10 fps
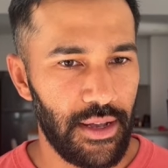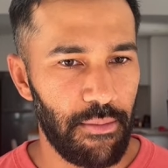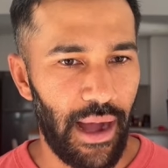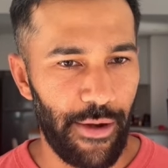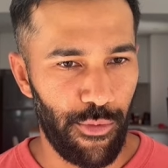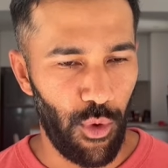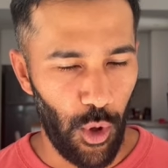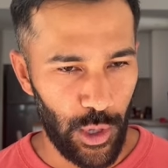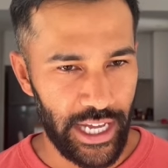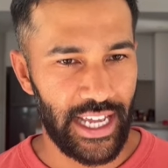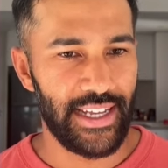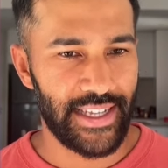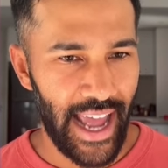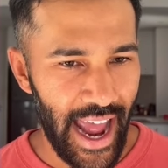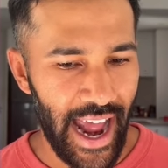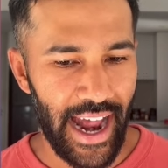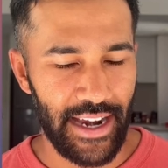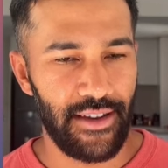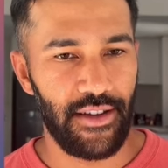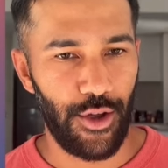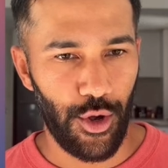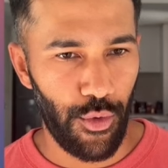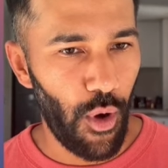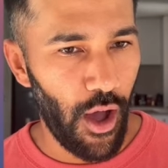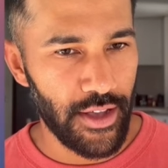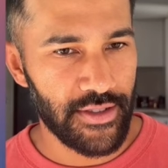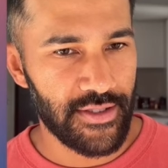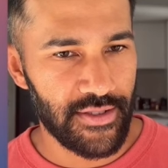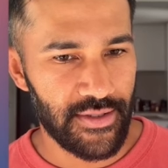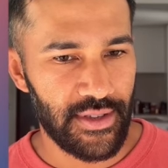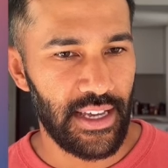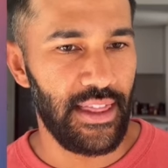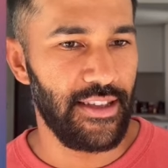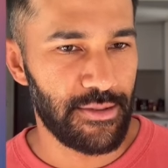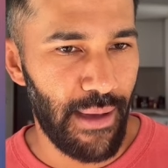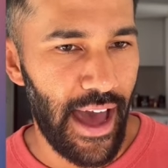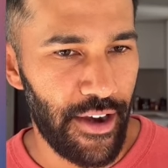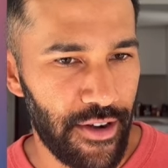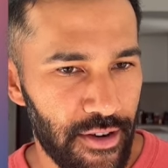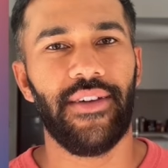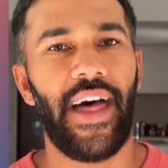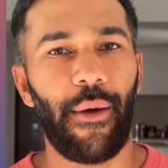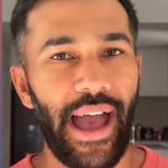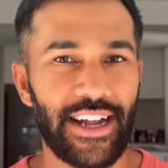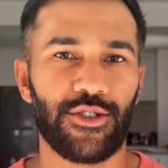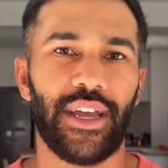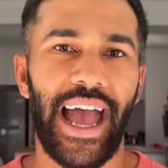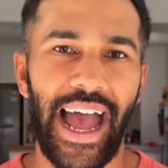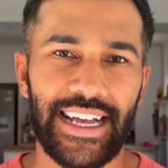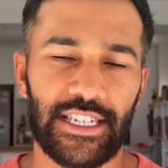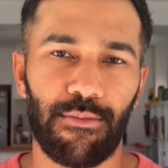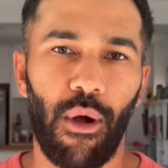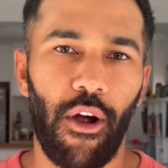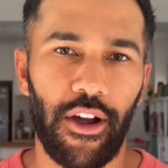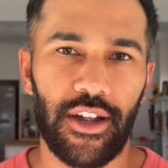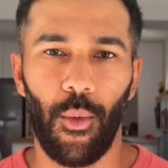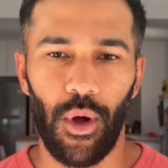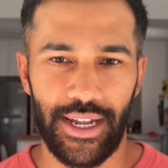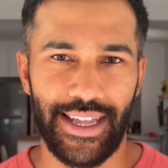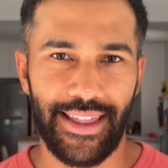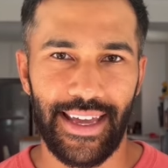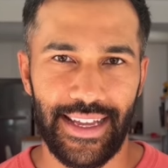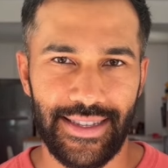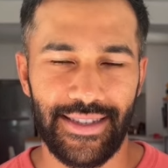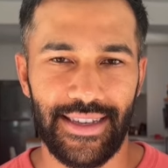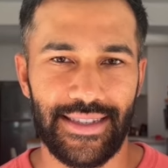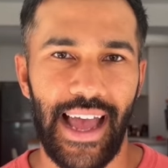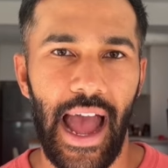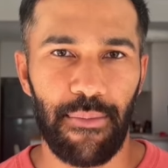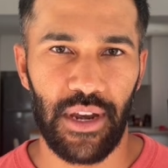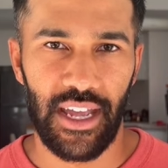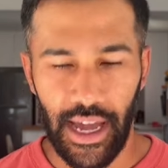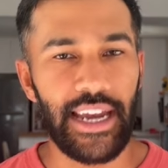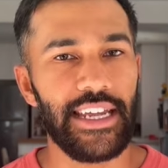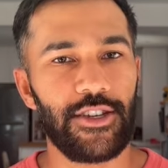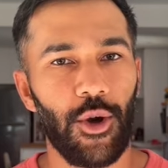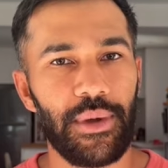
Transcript: by rolling his hand across in this manner. Now, I actually asked Mark what he thinks is happening, and he told